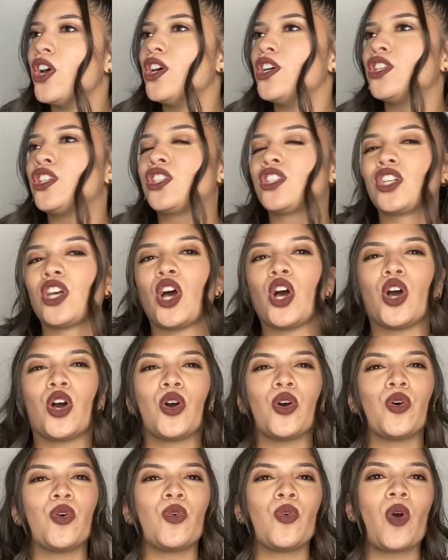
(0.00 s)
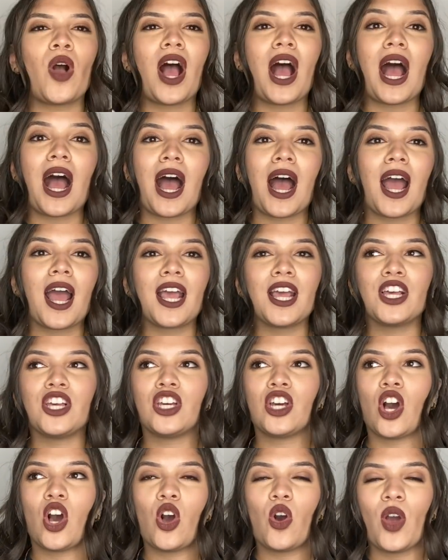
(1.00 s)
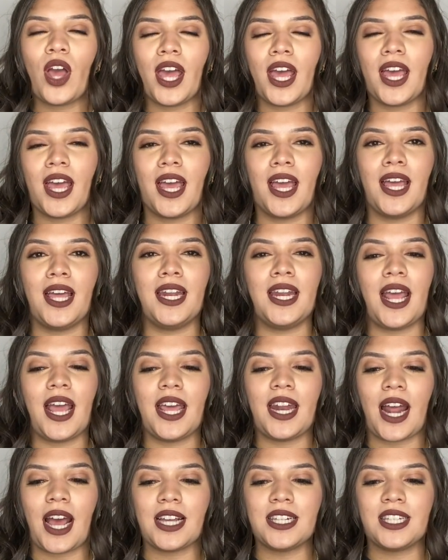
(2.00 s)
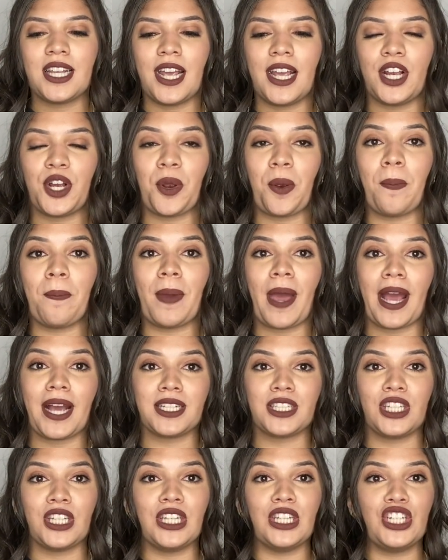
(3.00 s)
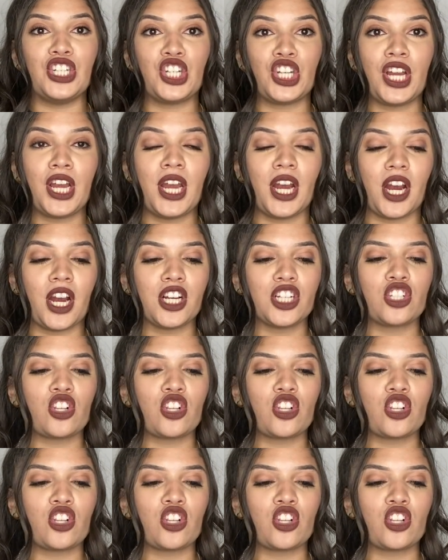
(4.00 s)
so I go ahead and I take her back to the chair.